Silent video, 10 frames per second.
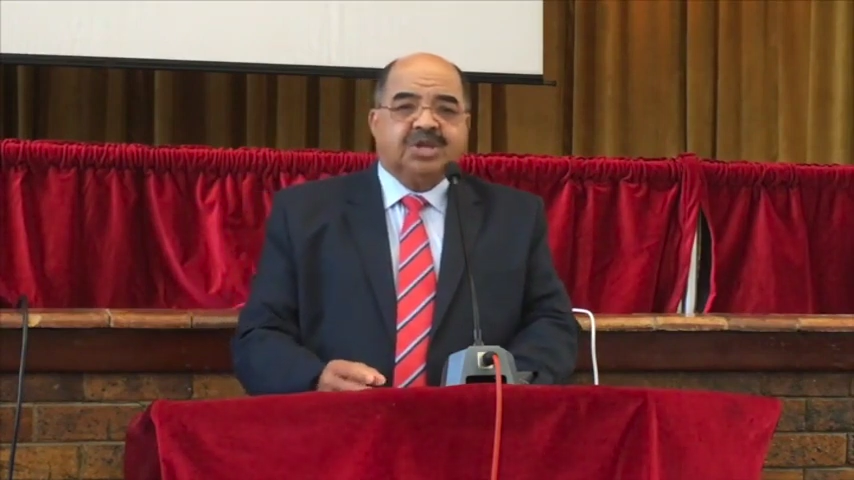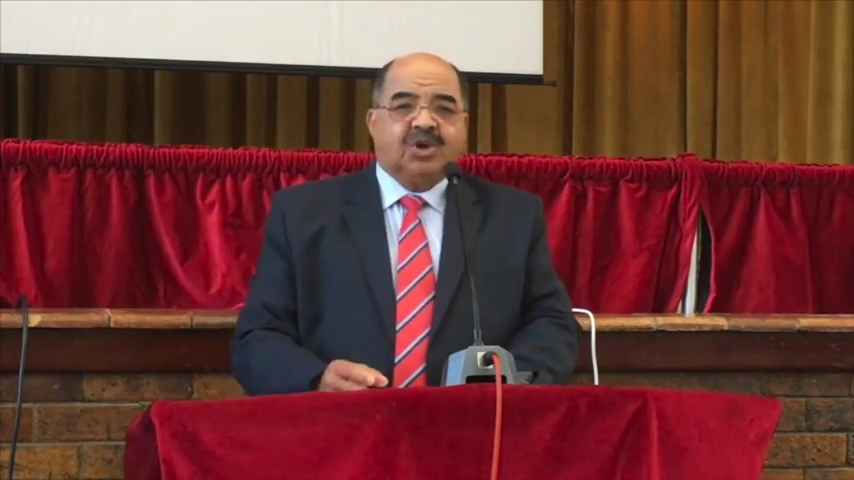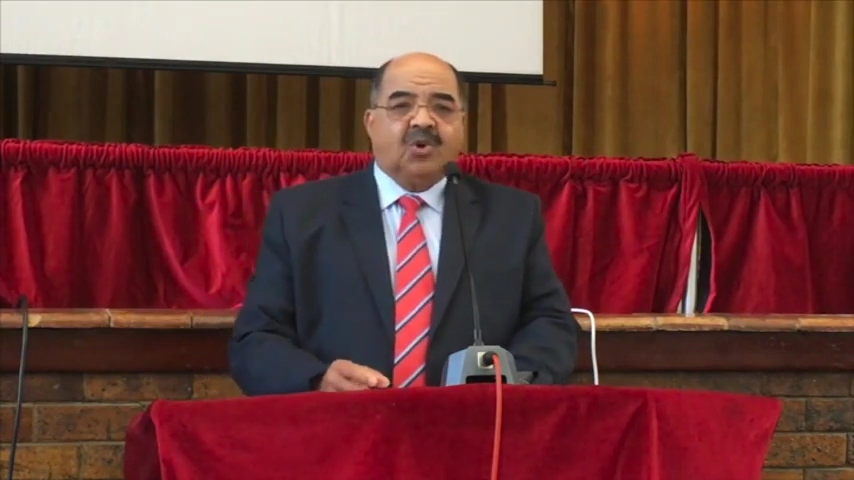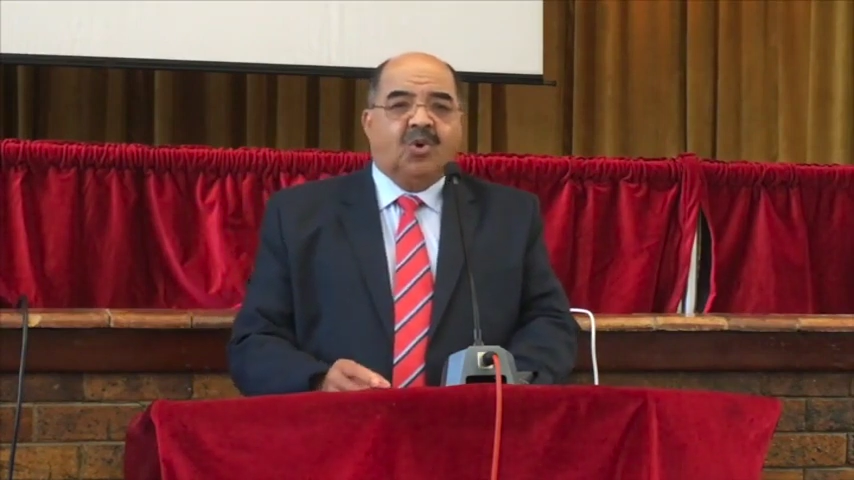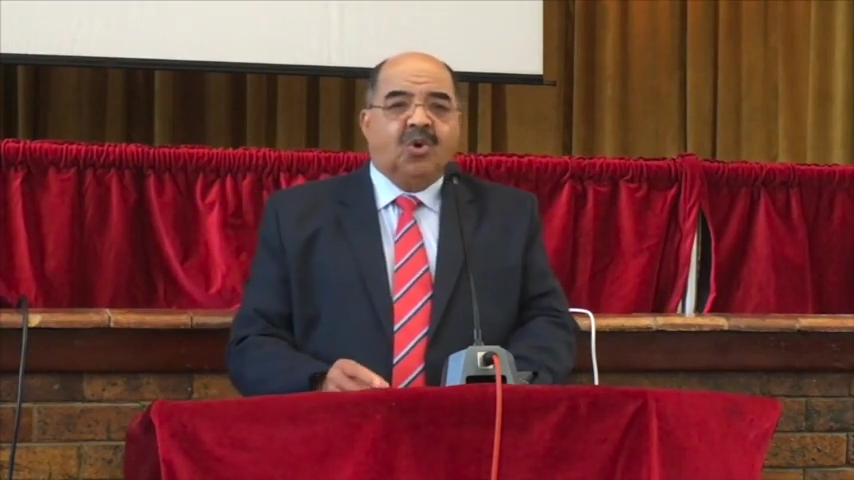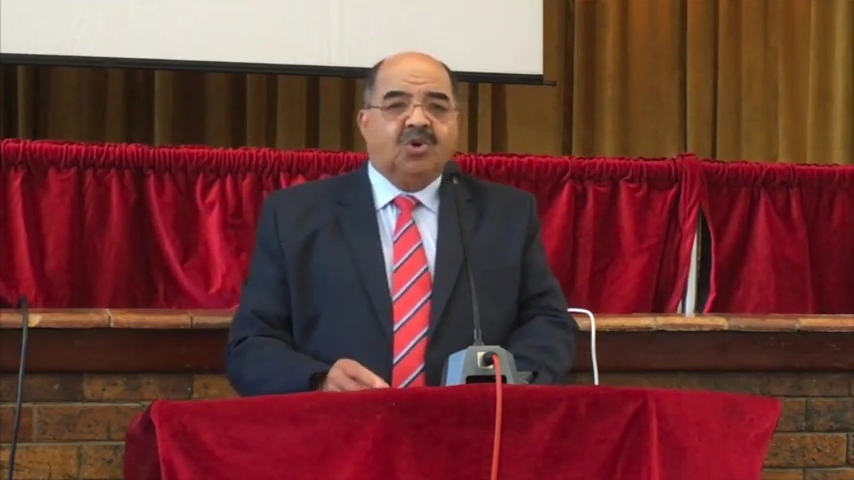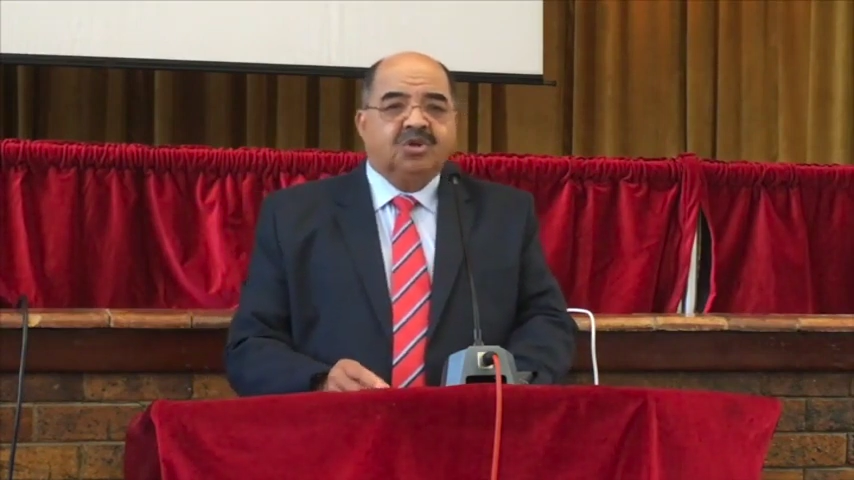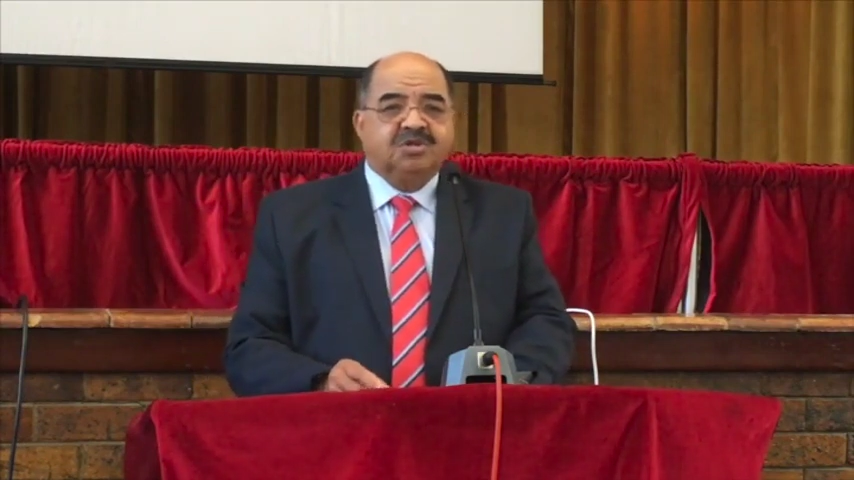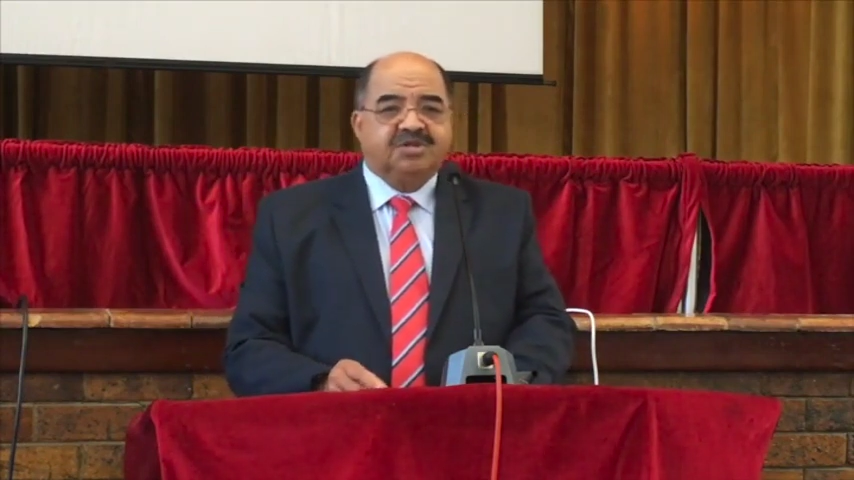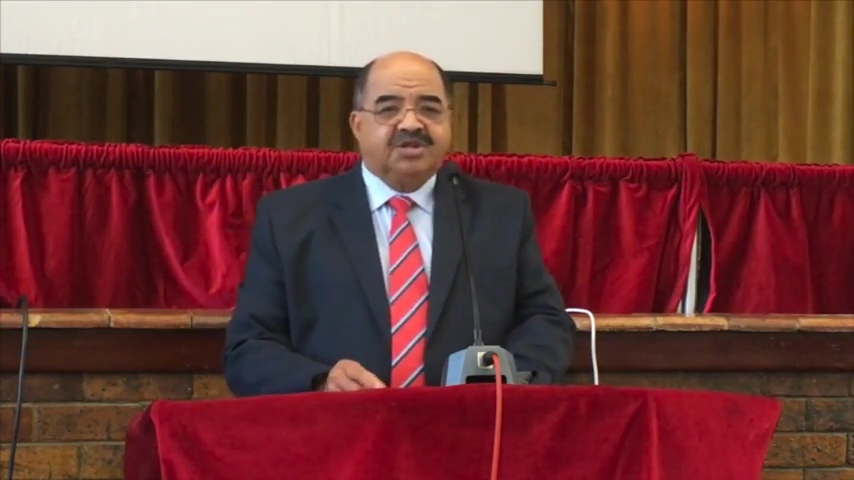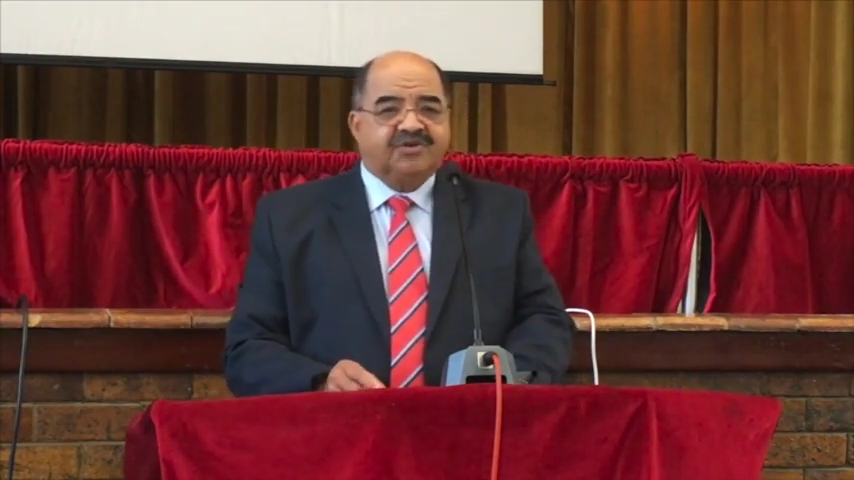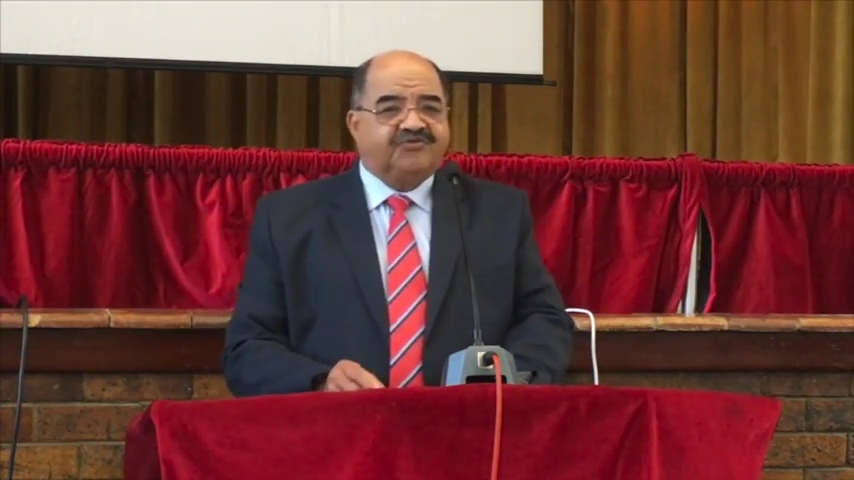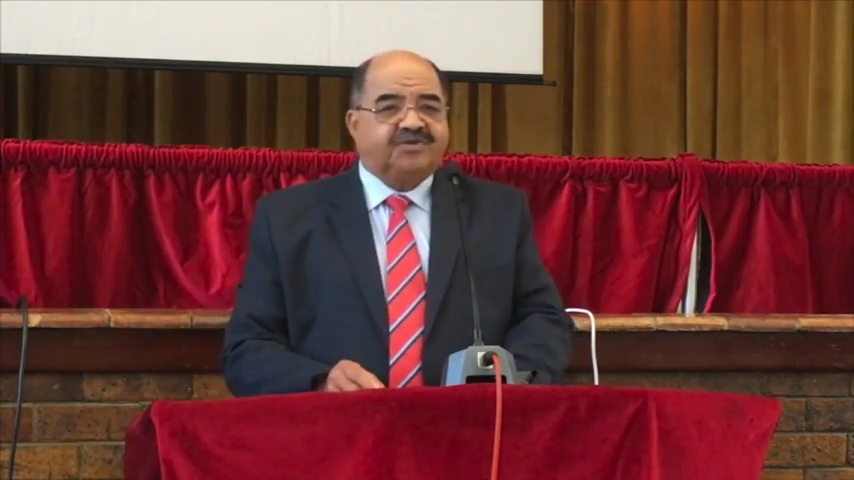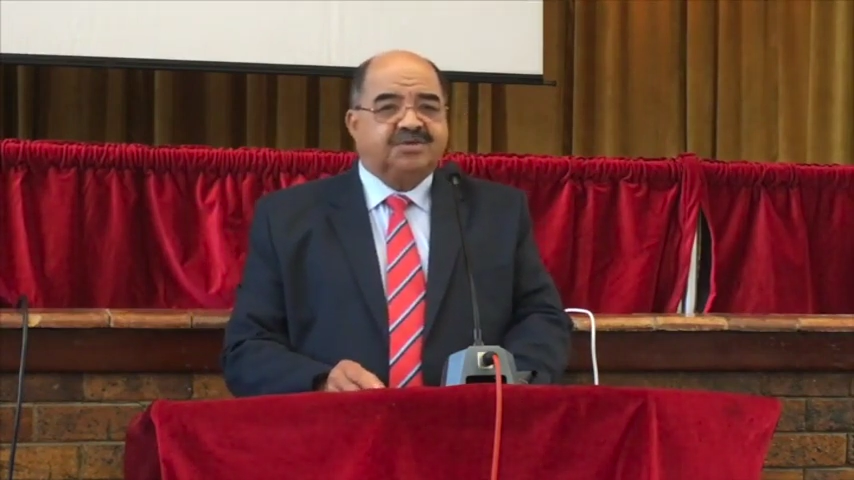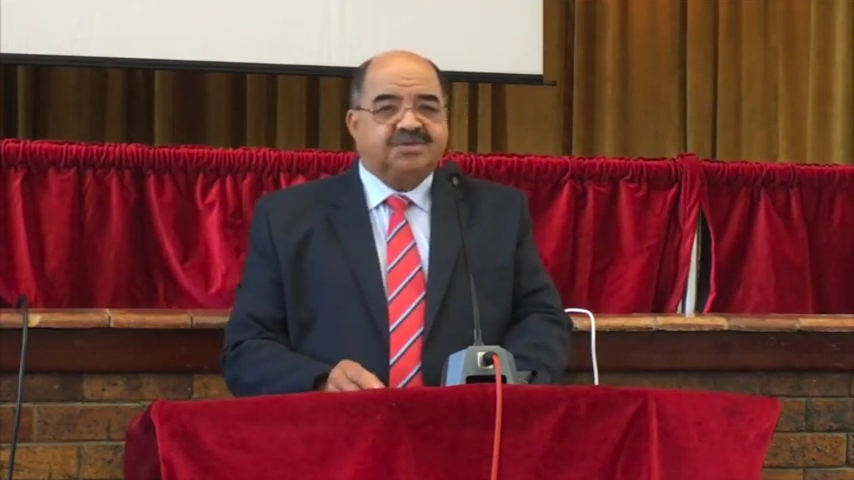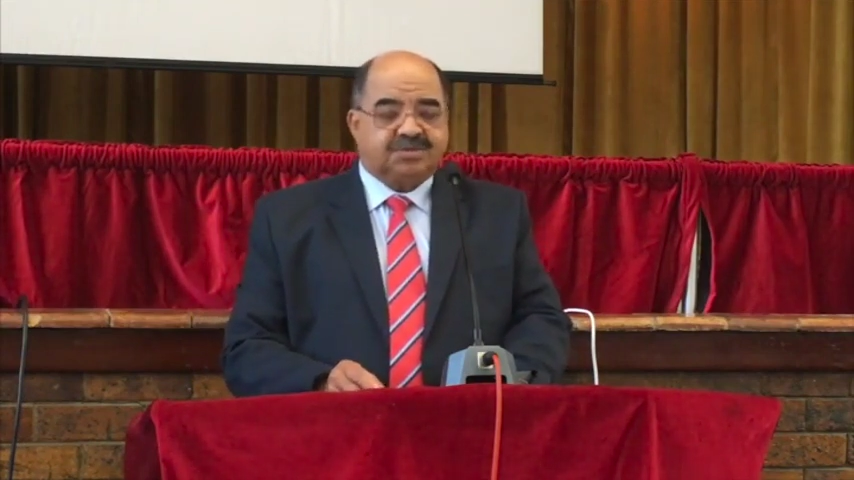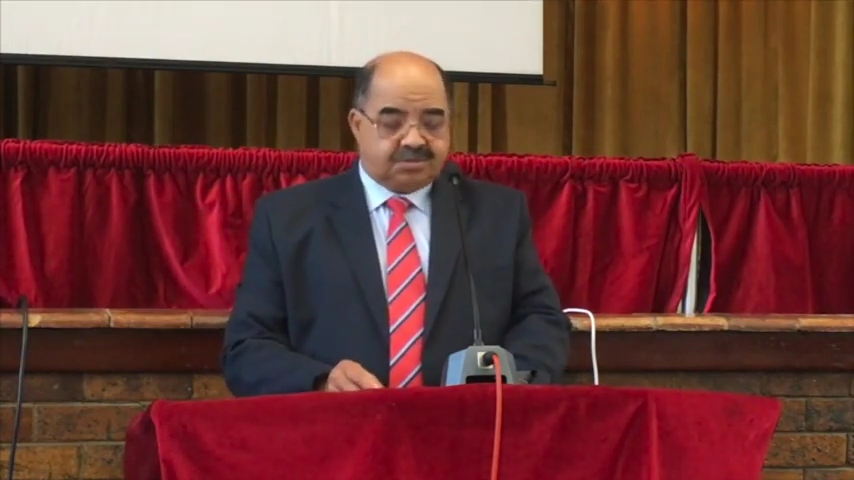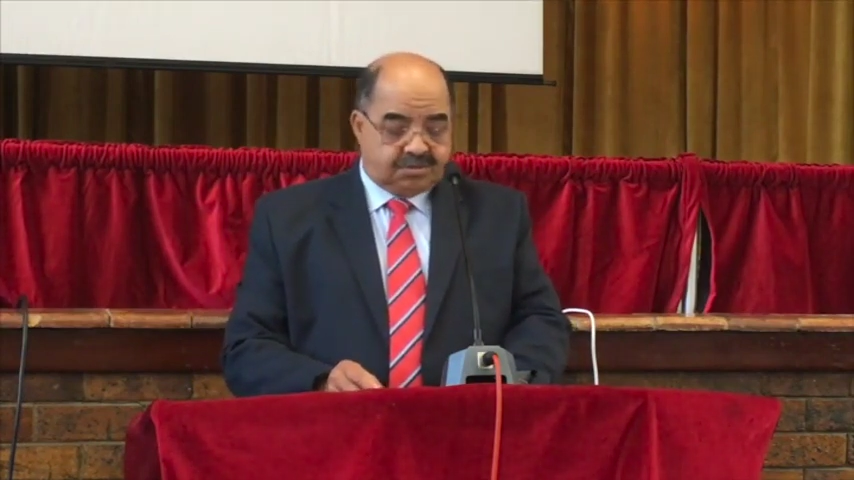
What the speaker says: they are all drifters.